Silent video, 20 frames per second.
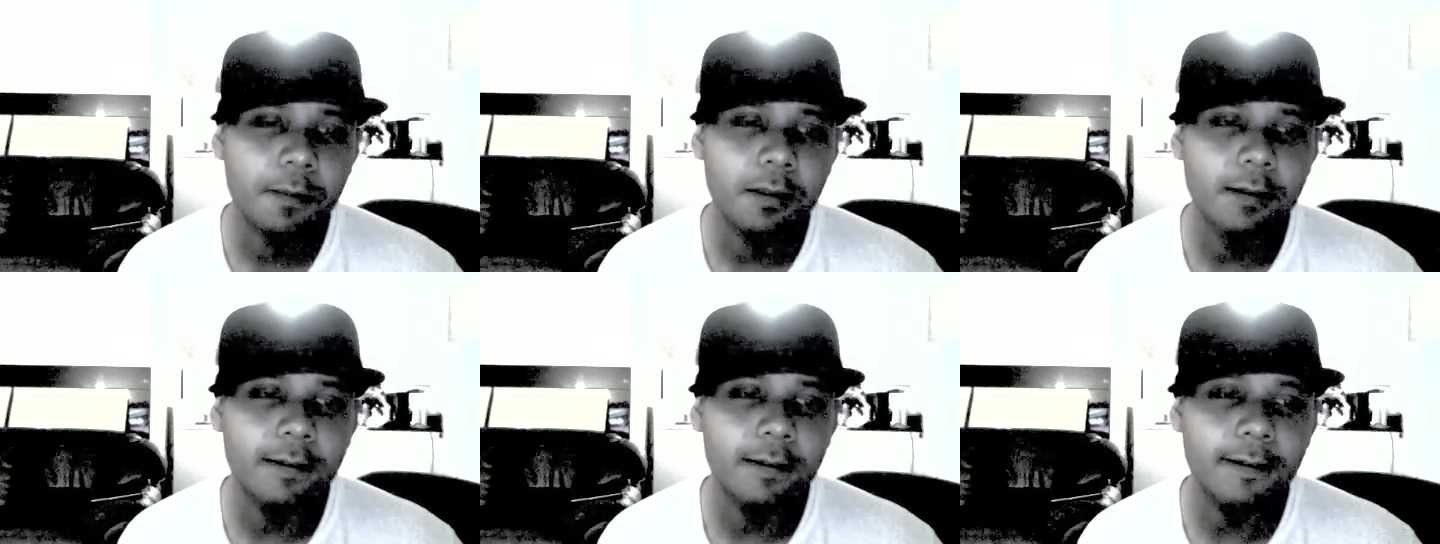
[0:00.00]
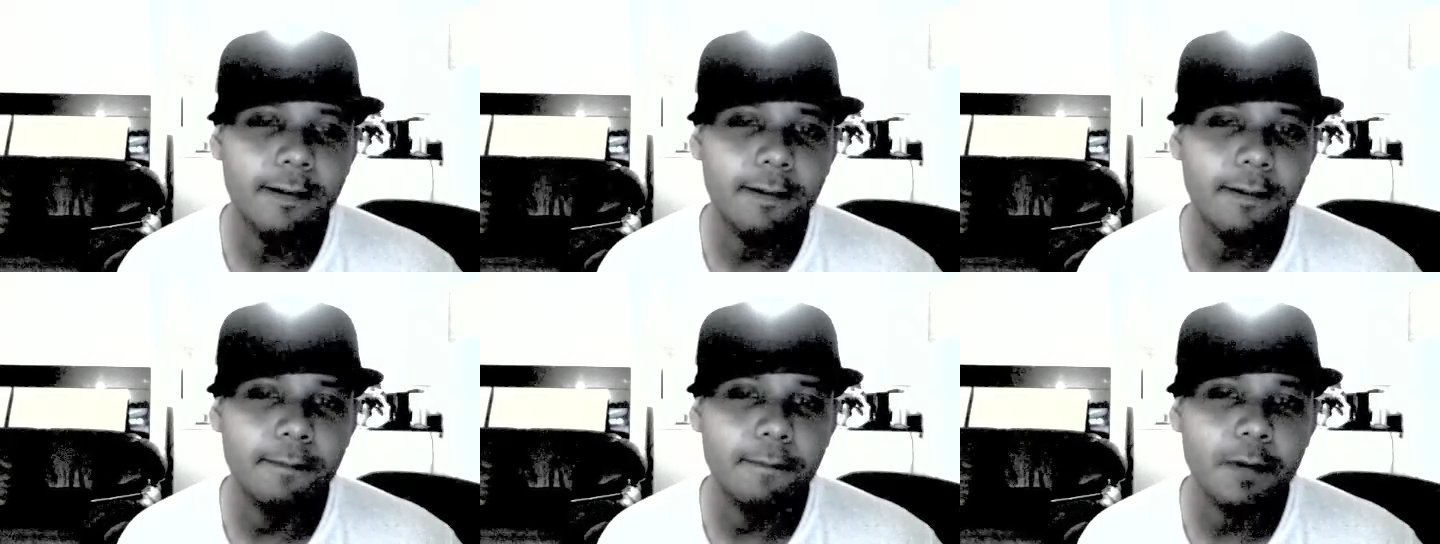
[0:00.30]

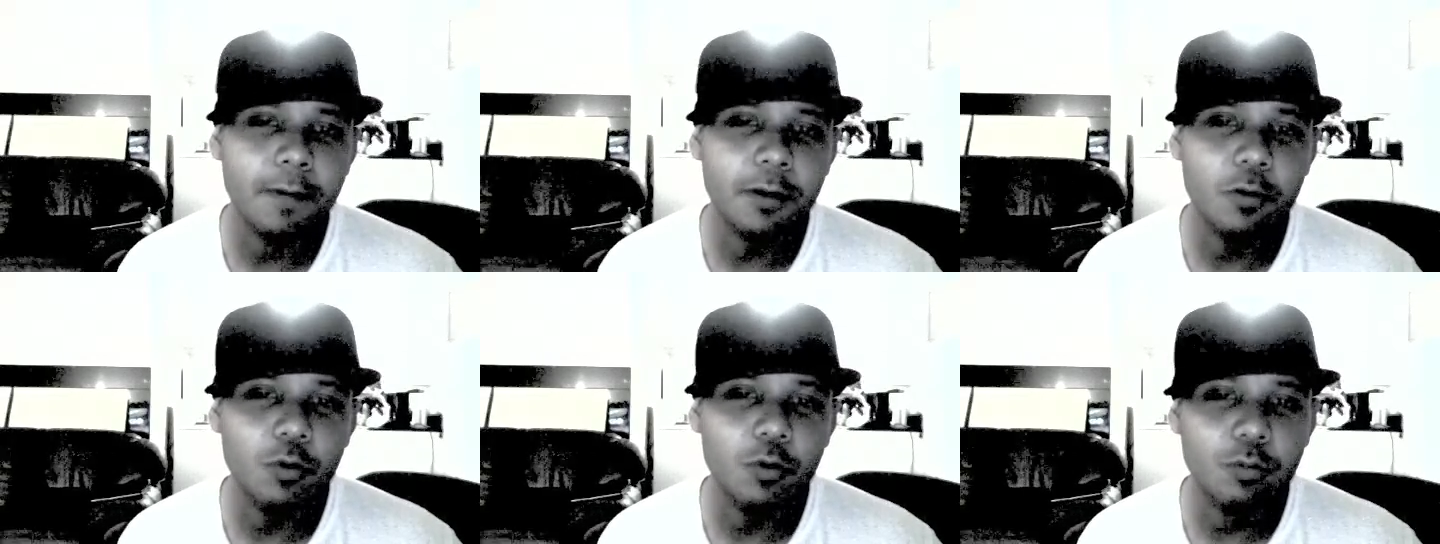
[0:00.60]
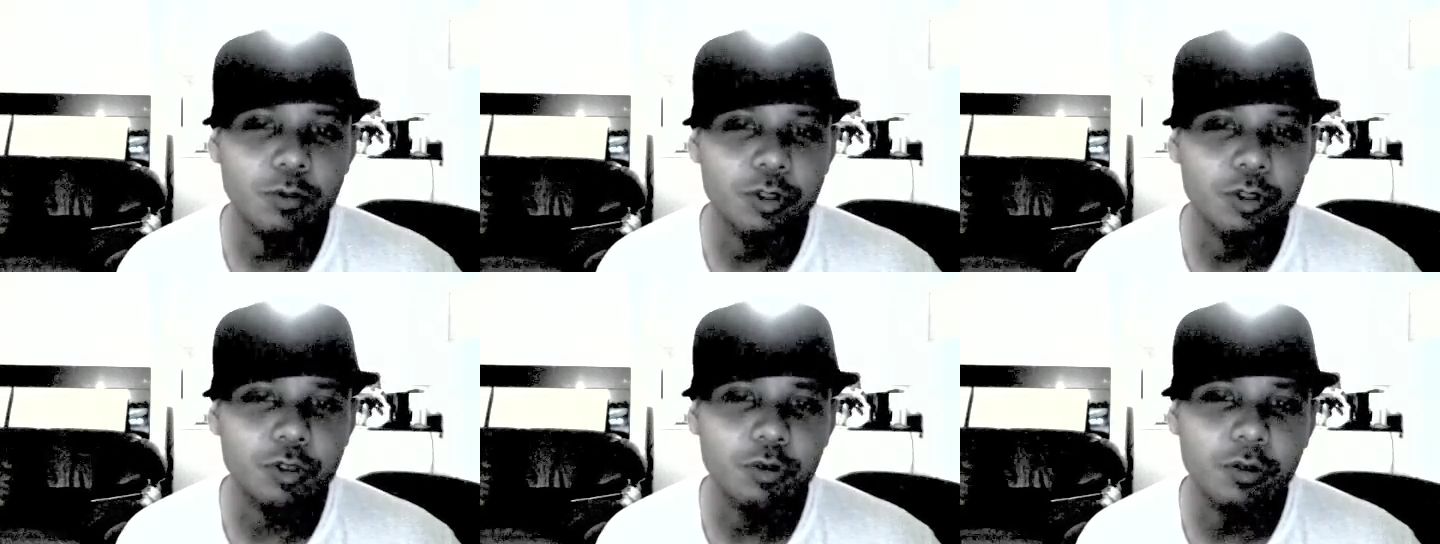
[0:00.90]
I know a
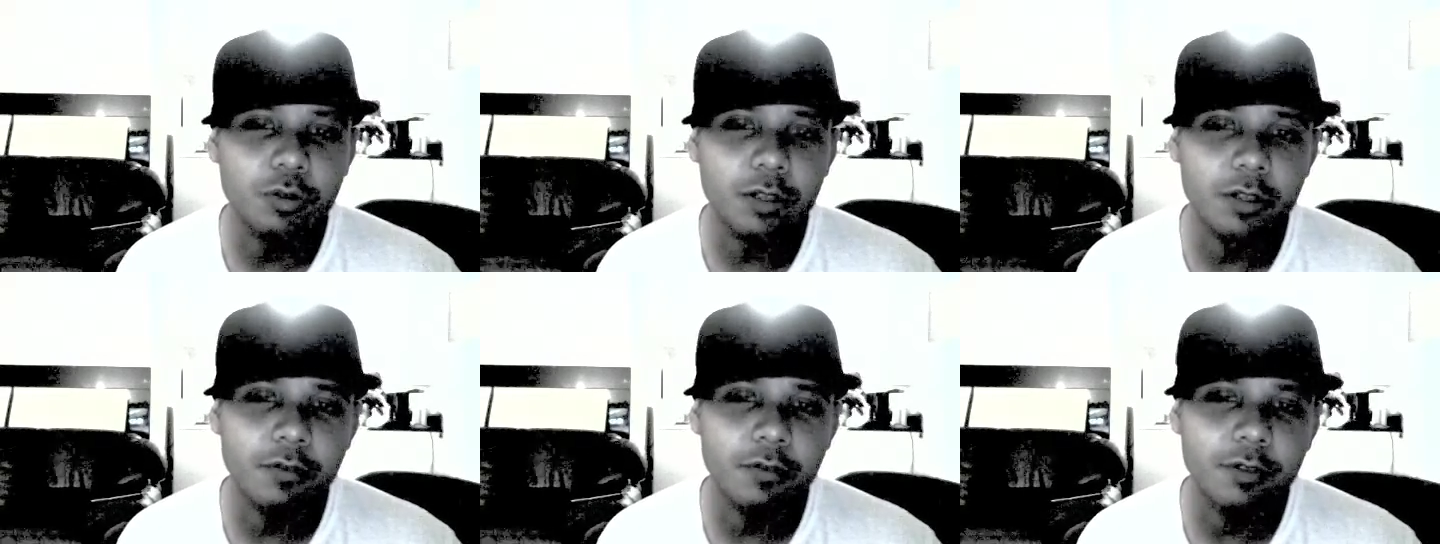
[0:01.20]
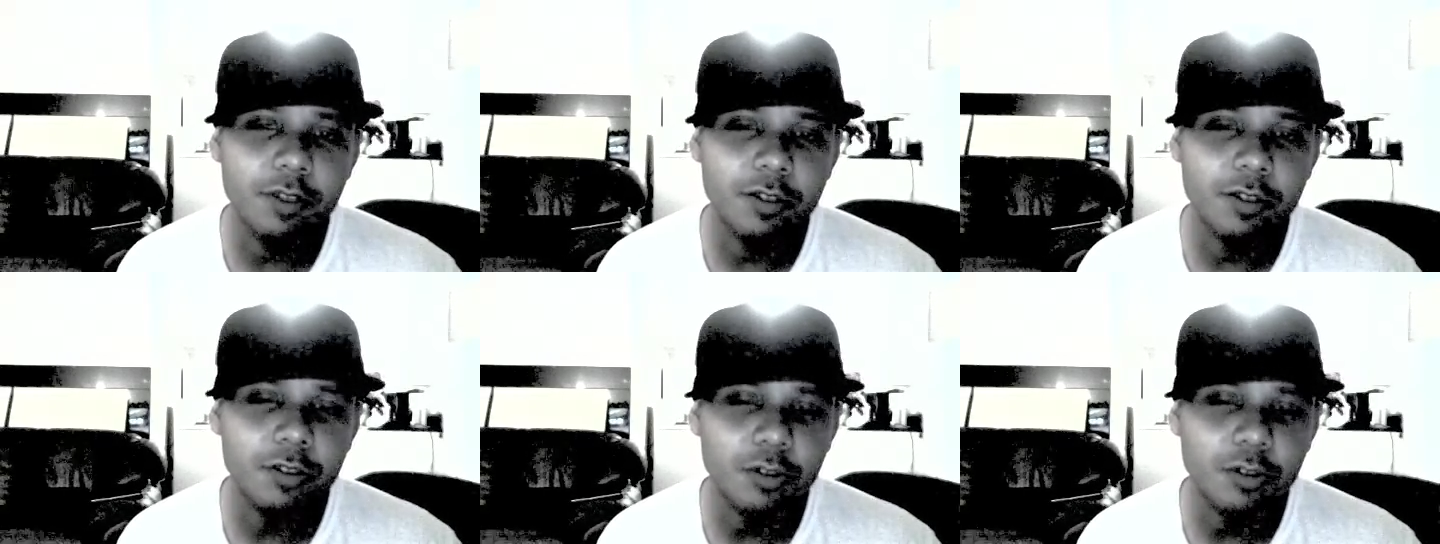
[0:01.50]
majority of
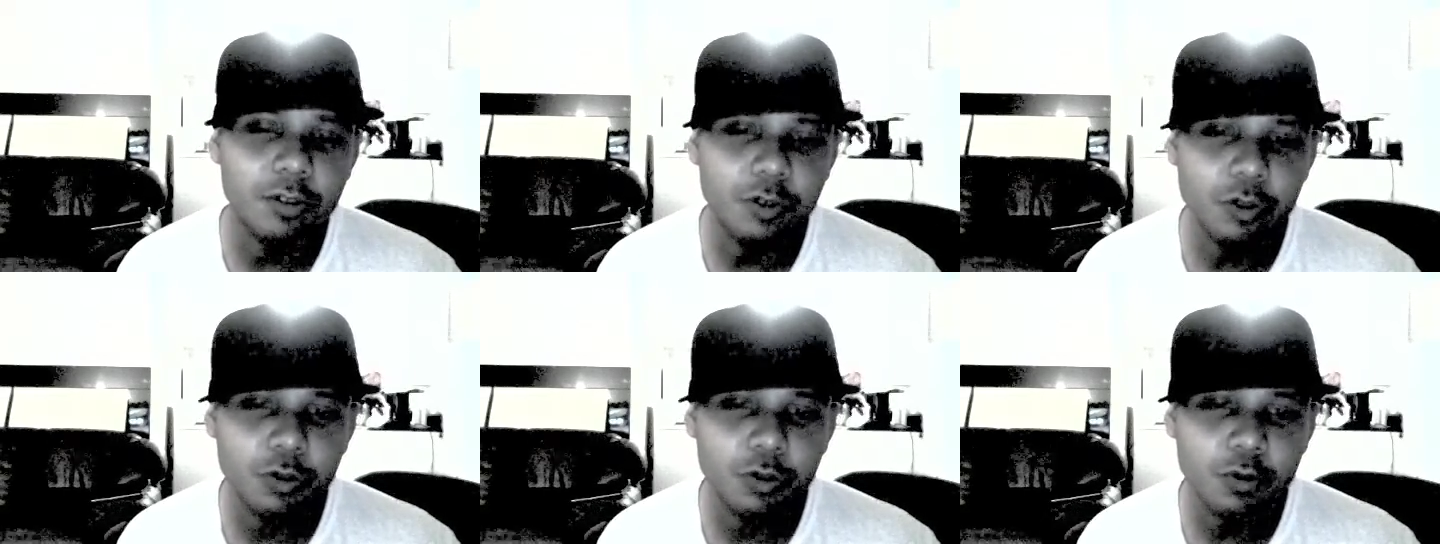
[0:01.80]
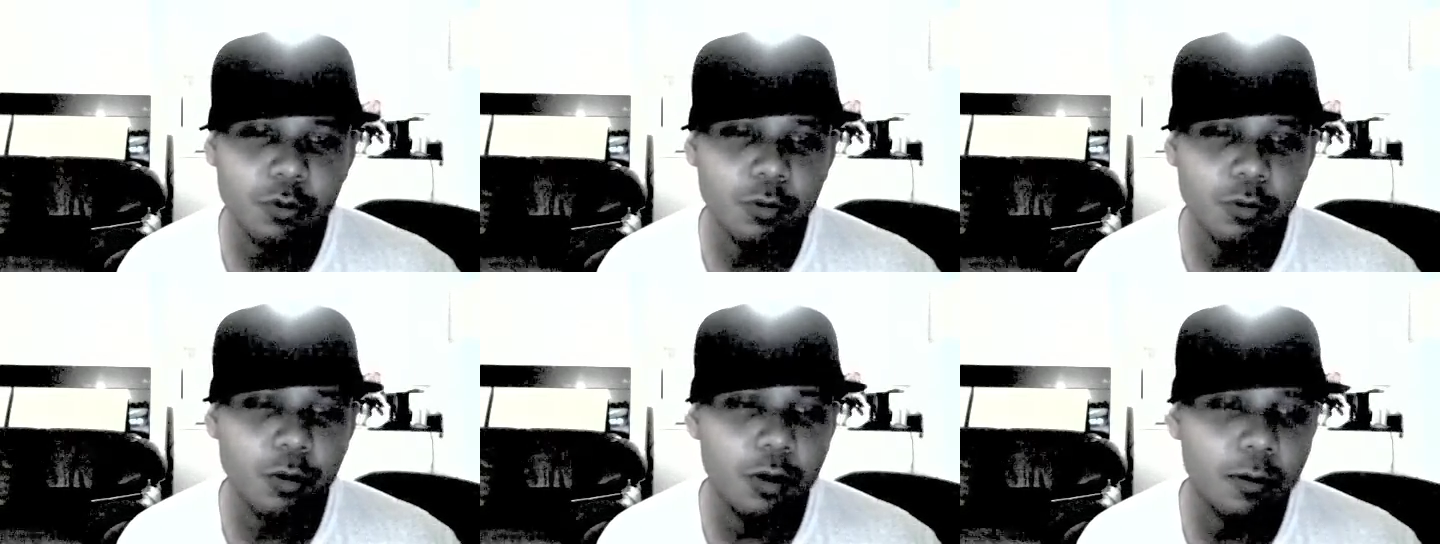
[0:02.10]
us know
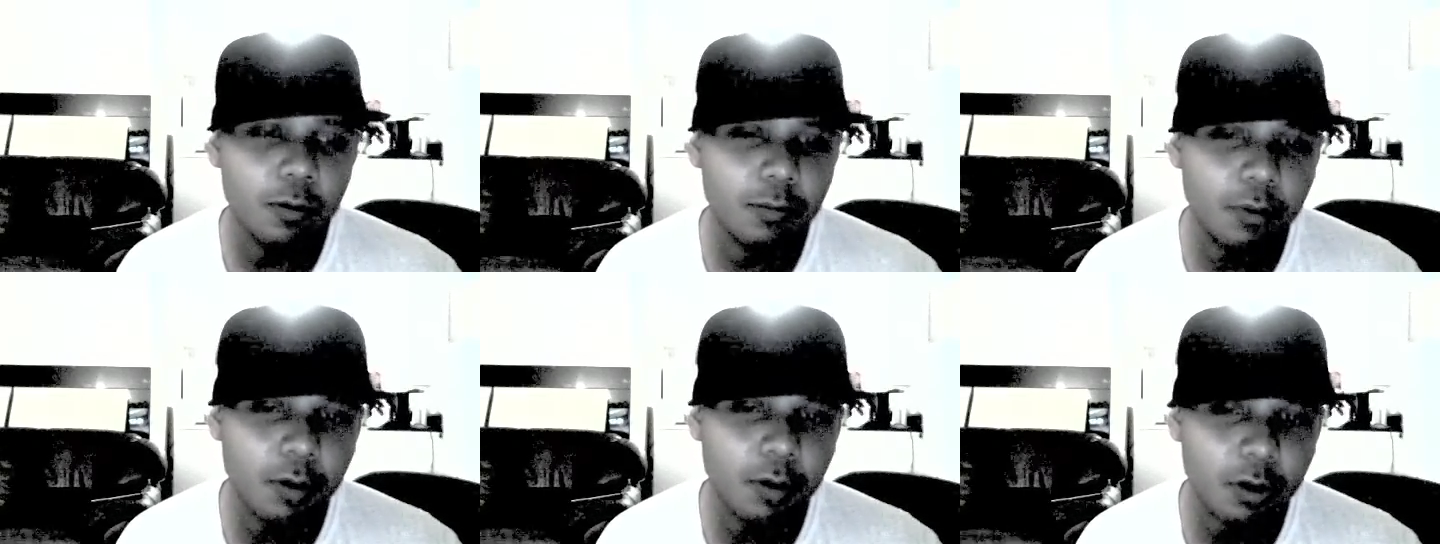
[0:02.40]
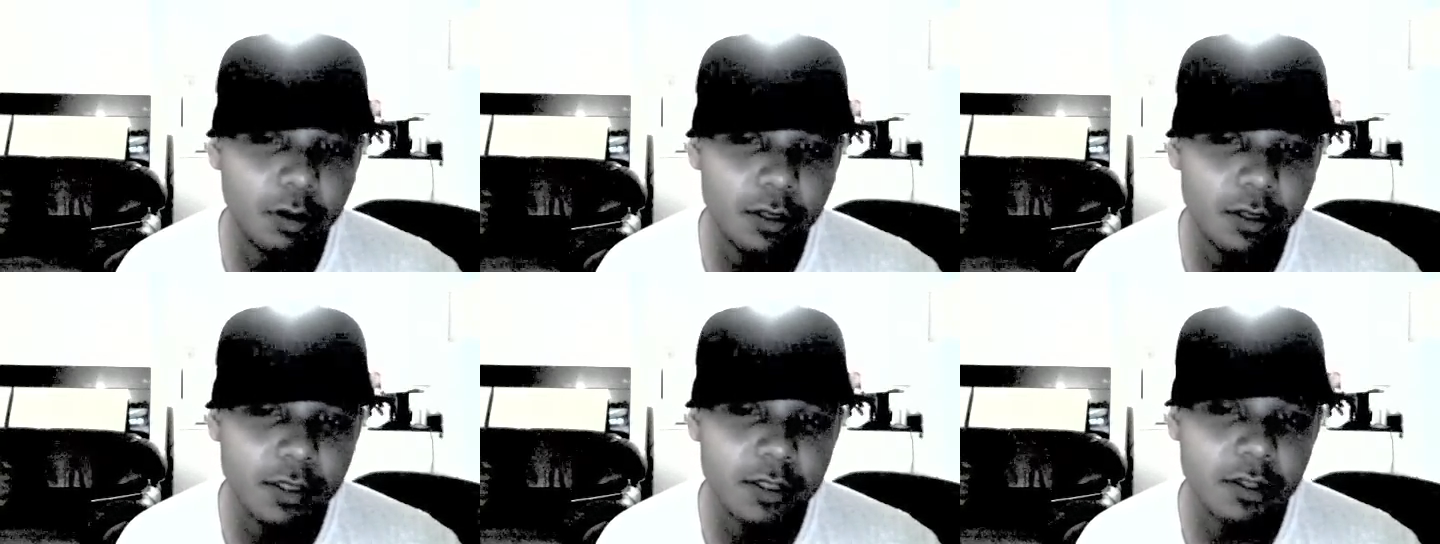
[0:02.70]
who Ron Paul is,